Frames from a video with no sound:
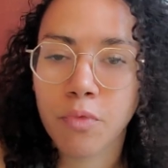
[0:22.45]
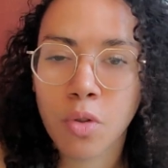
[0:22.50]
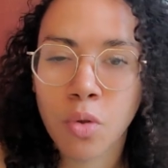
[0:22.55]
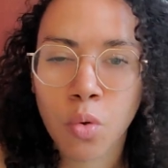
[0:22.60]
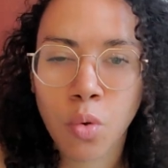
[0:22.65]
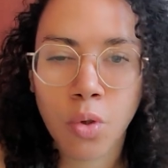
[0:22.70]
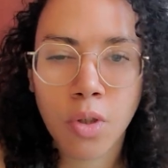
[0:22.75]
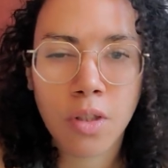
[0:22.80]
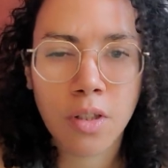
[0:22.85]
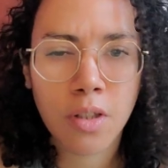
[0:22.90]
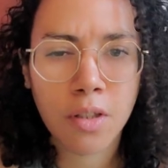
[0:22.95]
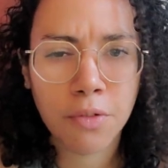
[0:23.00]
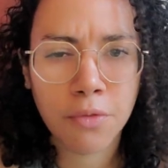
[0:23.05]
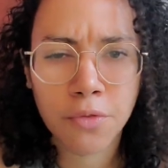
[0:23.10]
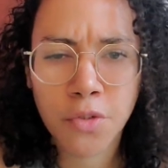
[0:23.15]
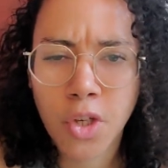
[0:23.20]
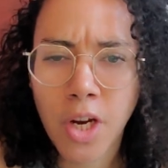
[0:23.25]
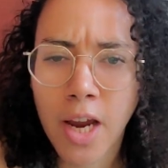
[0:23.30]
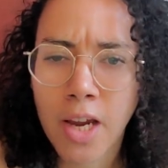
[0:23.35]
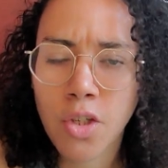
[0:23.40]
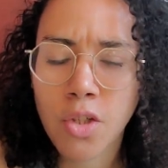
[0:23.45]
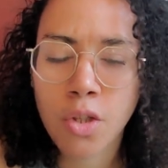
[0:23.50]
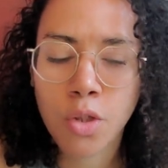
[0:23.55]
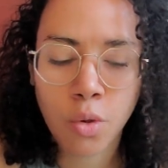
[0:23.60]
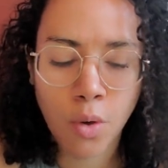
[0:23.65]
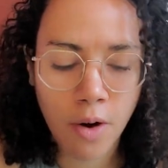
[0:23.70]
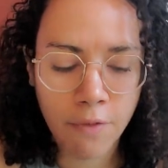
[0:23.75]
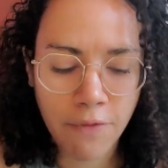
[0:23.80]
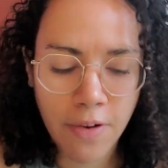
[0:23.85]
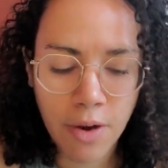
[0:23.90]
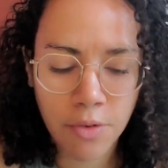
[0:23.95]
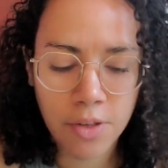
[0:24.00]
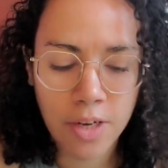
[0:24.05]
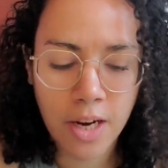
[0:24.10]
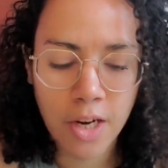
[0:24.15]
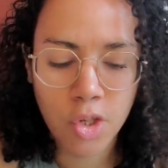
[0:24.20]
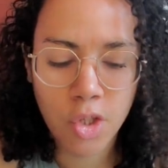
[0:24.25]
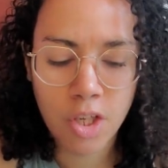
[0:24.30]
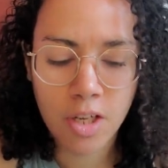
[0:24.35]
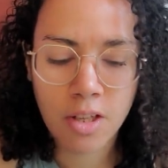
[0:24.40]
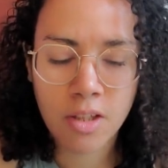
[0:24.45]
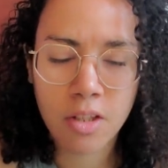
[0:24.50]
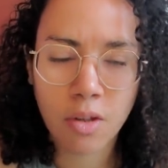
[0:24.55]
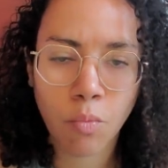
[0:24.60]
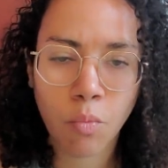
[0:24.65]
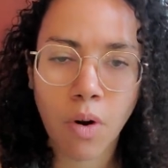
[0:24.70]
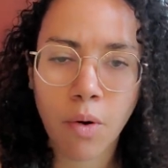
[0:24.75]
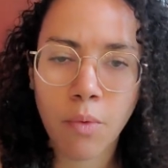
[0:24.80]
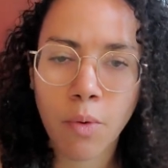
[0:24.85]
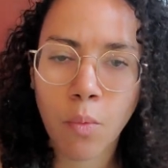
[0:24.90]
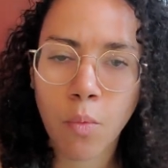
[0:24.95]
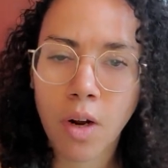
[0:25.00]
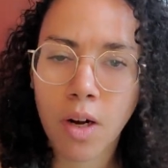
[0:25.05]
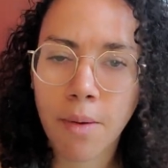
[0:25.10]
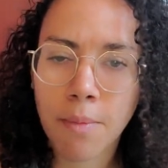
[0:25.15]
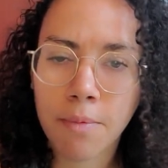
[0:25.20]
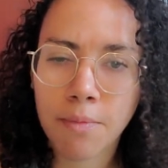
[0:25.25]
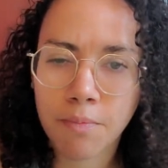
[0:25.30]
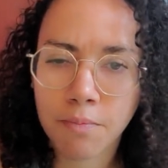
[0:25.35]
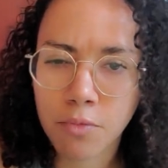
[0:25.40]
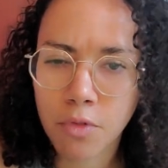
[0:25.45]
sort of changes to our foundations and what we want to